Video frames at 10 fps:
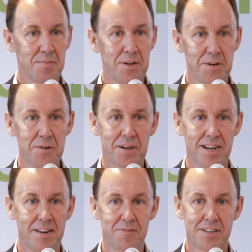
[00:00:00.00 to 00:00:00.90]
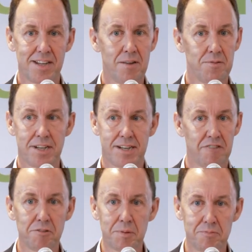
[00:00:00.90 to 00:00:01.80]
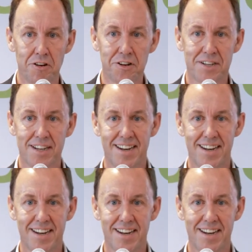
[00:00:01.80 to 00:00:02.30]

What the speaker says: But you know what? It was a terrible product.